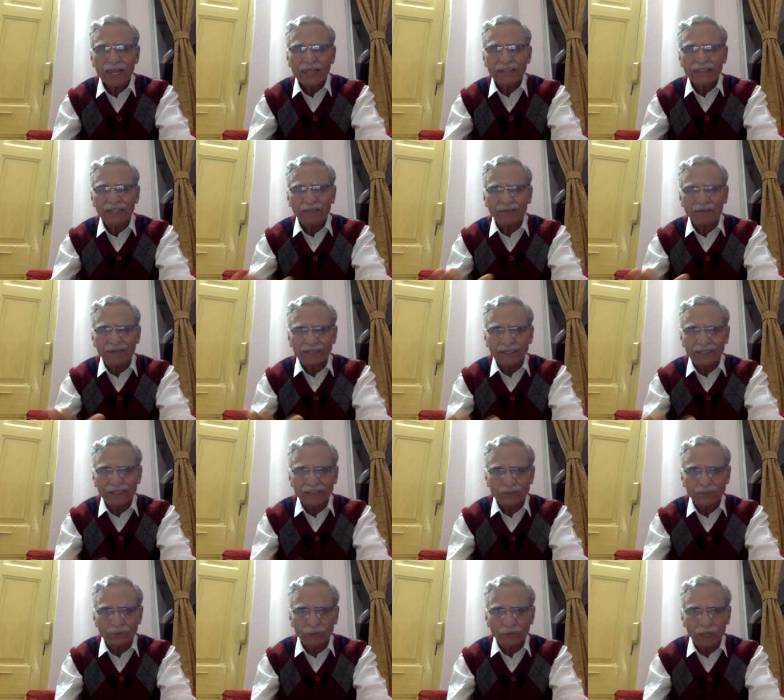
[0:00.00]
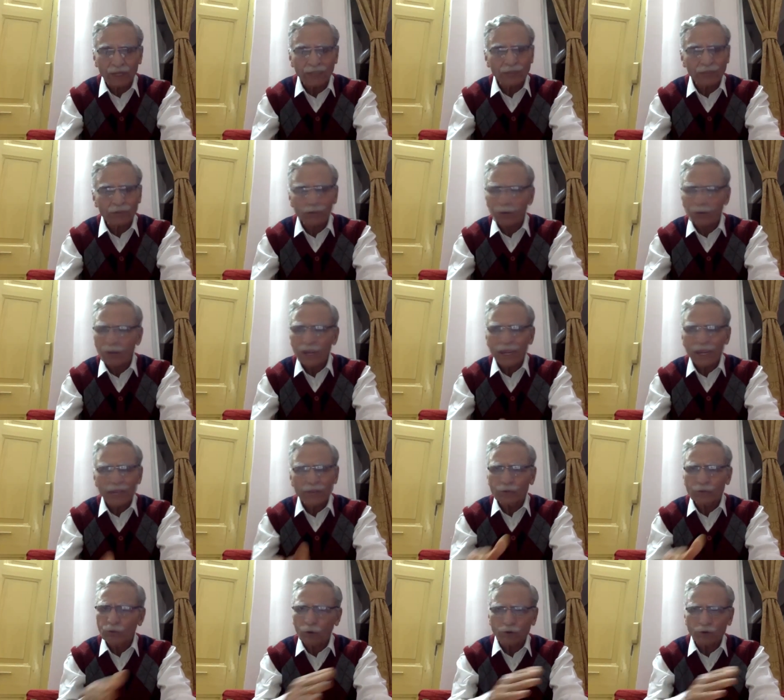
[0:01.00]
They wear the,
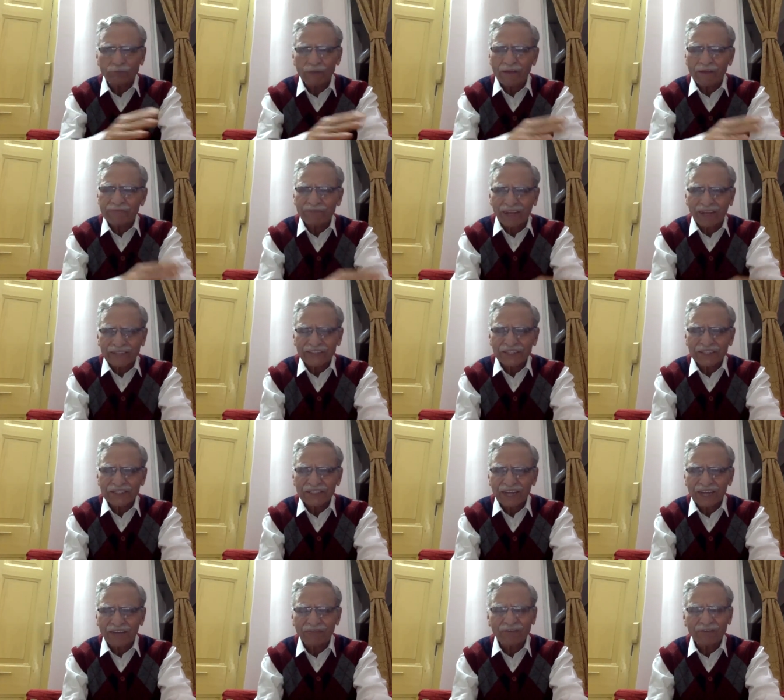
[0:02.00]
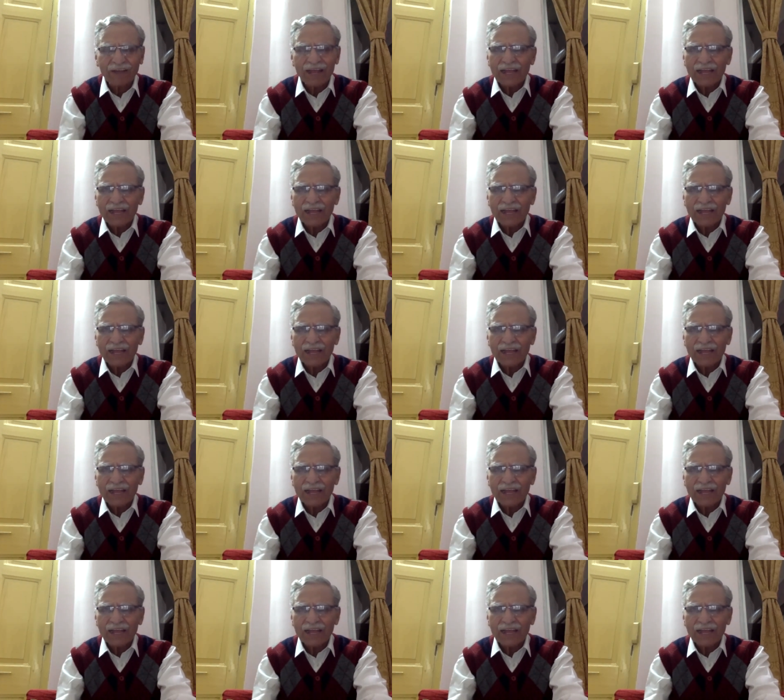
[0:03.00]
you don't wear fancy stuff.